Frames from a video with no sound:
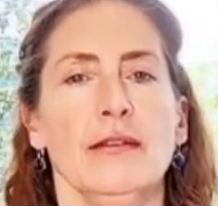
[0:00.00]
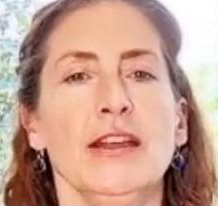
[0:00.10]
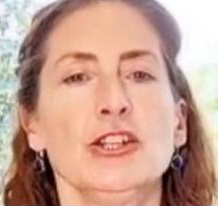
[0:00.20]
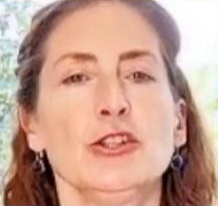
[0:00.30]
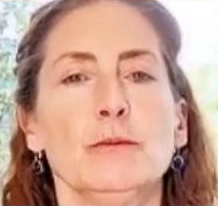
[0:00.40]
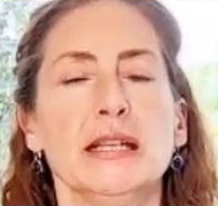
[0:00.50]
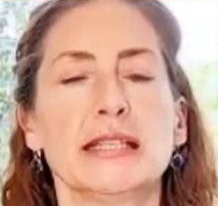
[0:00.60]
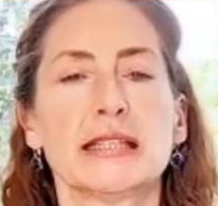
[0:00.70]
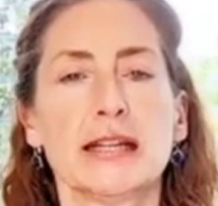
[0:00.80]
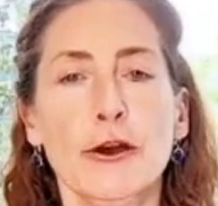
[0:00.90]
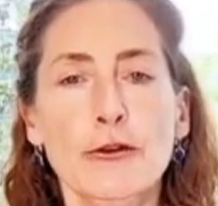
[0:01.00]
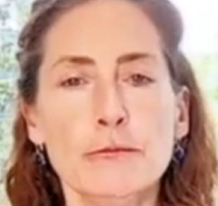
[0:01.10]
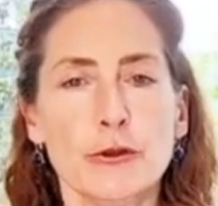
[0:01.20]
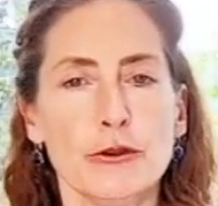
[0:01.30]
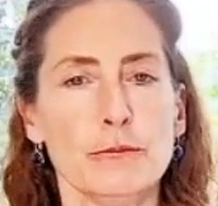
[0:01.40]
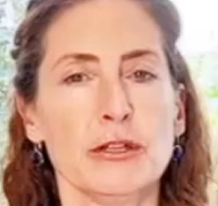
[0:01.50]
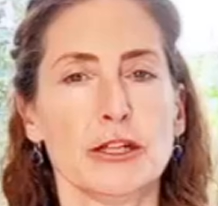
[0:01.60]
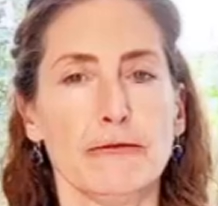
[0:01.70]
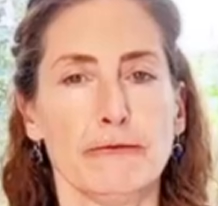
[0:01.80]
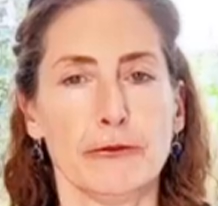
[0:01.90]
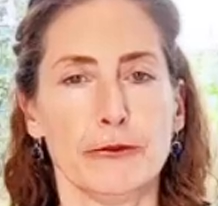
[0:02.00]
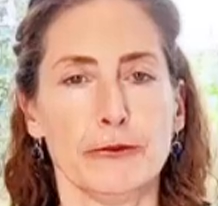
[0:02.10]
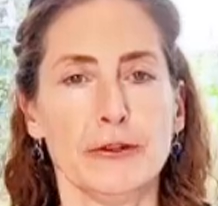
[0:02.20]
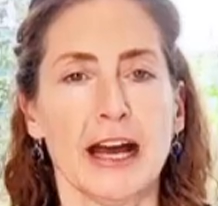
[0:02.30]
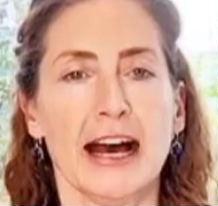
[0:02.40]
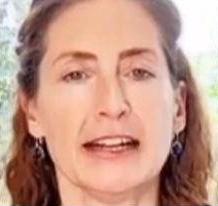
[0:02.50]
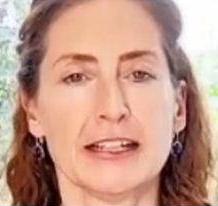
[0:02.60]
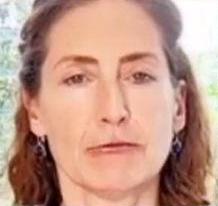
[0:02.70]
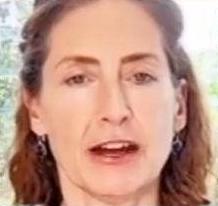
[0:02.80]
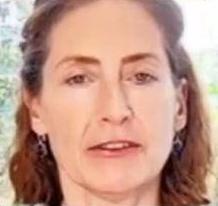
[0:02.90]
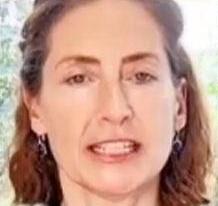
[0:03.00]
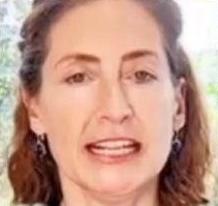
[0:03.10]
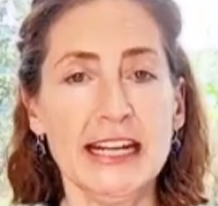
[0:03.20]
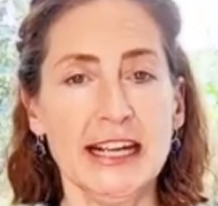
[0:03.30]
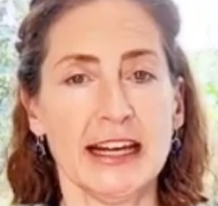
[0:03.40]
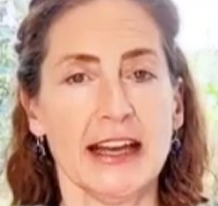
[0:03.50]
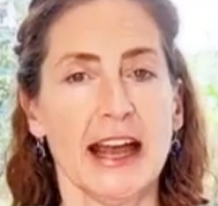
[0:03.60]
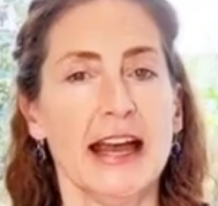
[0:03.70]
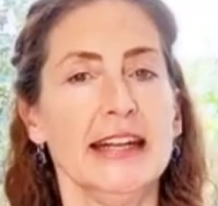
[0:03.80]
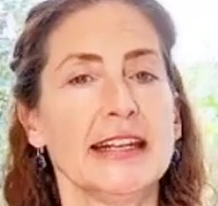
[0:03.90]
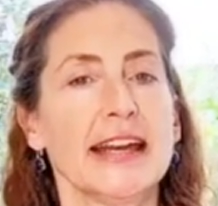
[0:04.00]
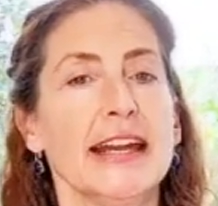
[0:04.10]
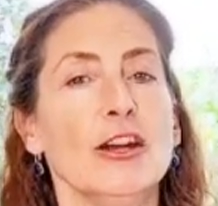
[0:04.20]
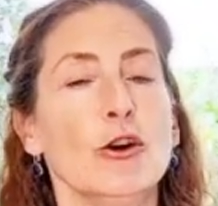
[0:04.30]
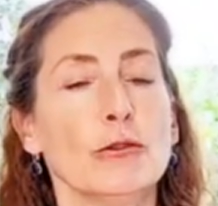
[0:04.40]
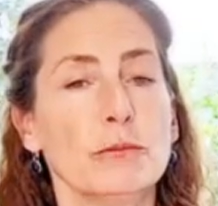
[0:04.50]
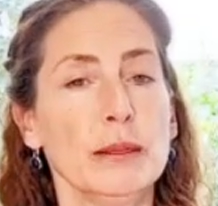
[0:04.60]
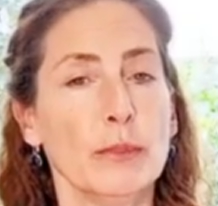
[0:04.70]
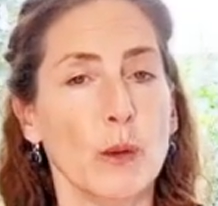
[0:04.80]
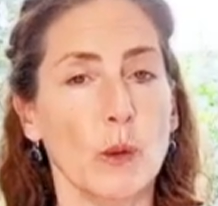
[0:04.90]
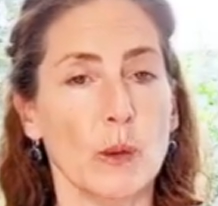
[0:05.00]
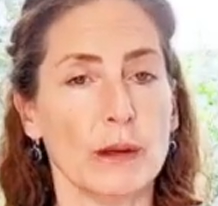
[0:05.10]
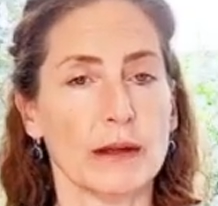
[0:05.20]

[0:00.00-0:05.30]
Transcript: There should be slow movement of food under gravity and it cannot be poured.